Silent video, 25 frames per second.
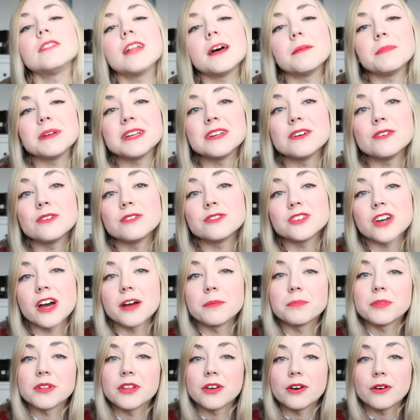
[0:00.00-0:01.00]
let me know
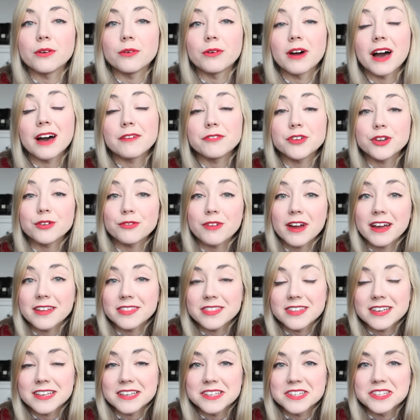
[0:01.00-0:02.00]
down below, have you
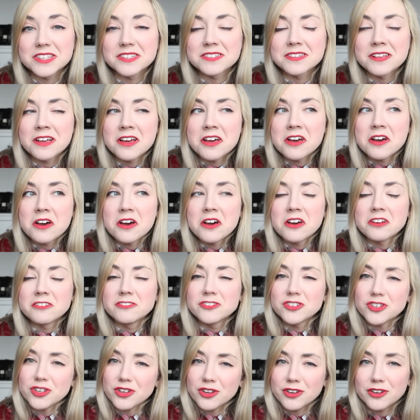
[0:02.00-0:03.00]
read this?
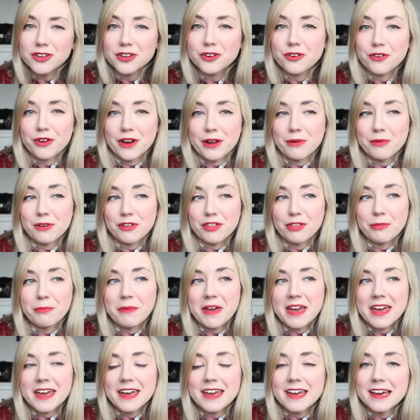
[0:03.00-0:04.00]
Do you agree with
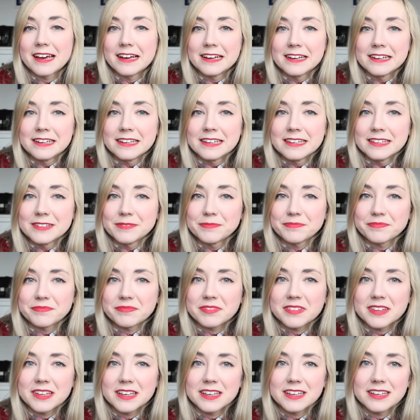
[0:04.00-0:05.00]
me?
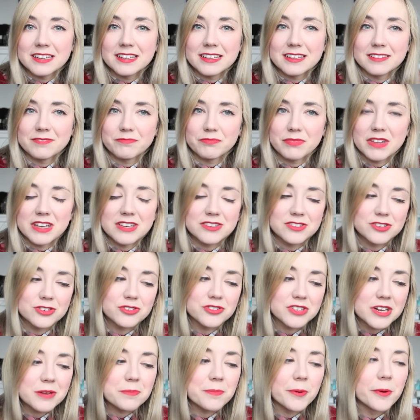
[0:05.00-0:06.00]
Is there
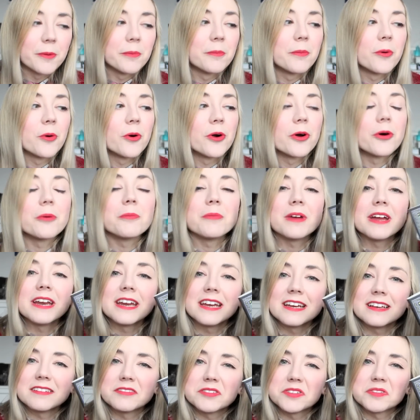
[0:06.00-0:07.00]
deeper moral
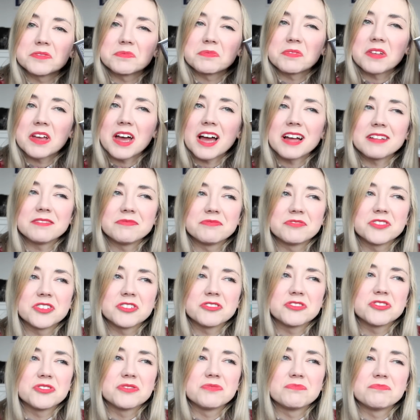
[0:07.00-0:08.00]
meanings?
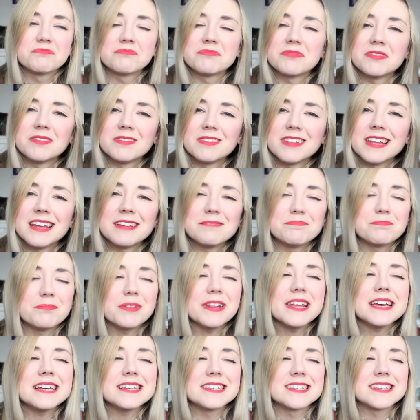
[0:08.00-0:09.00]
And
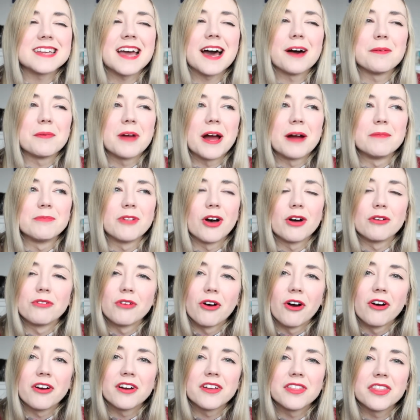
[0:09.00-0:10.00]
please tell me I'm not
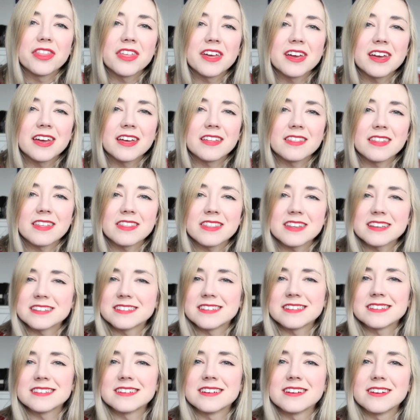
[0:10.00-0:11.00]
wrong in thinking that this
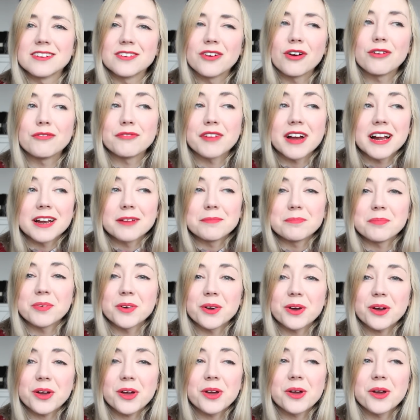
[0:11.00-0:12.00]
isn't a non-violent
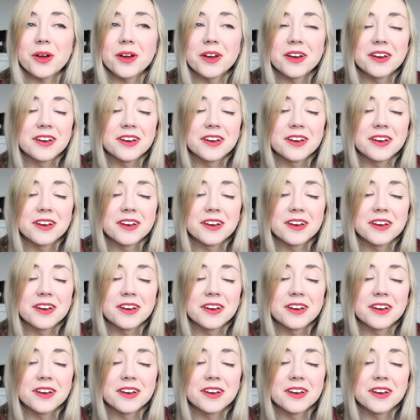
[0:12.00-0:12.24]
book,